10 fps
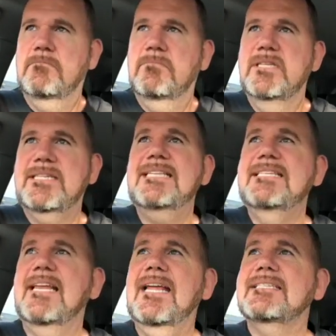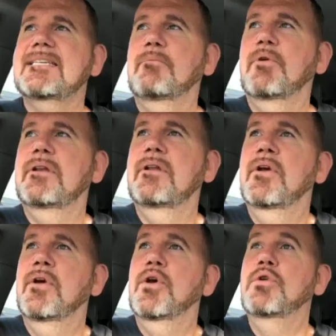Does that sound like someone
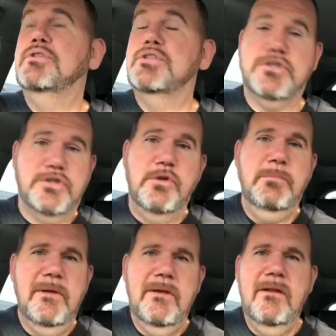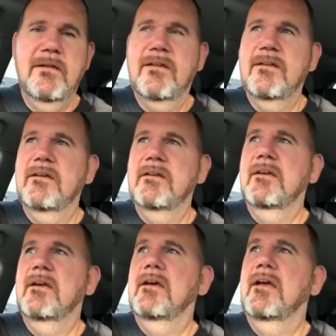who's stupid?
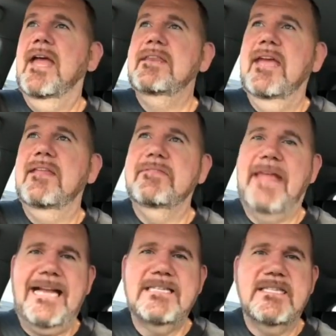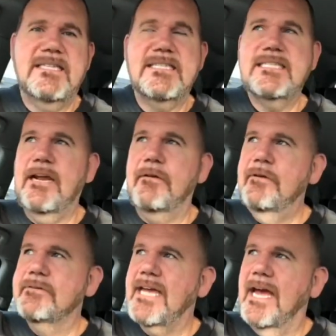And yet that's the
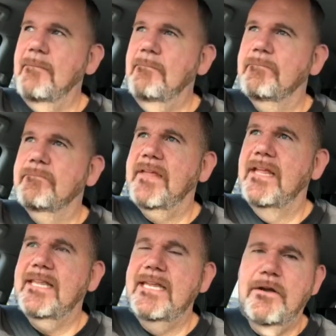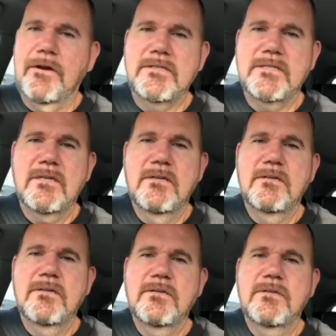stereotype that lingers.
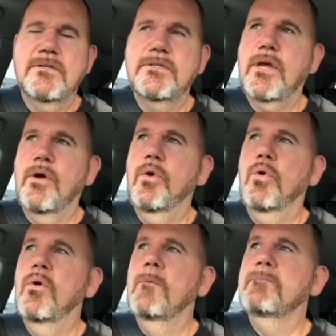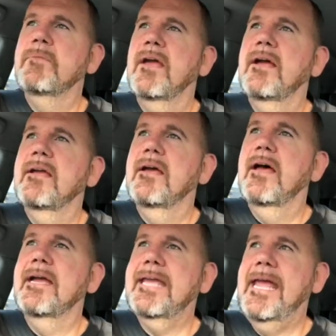So
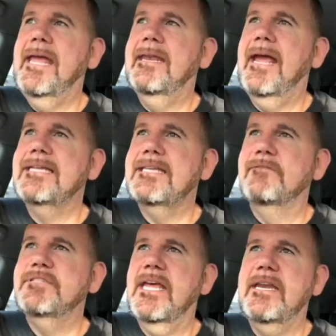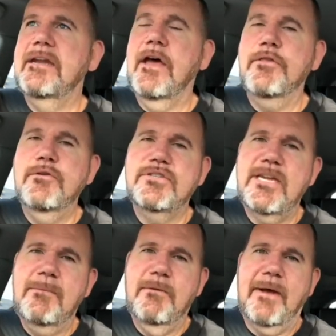again, as I've said in other
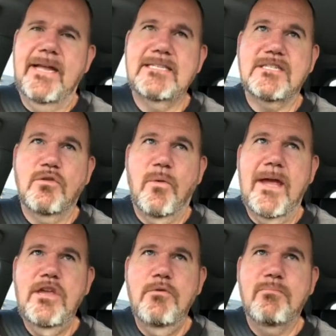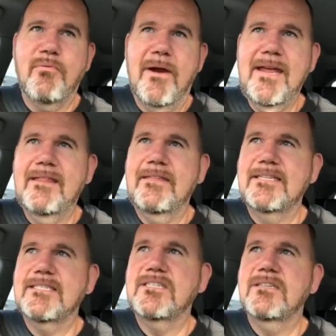Jimmy Rants, the way you break
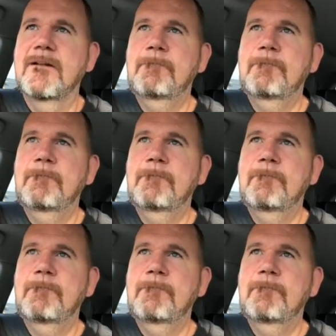this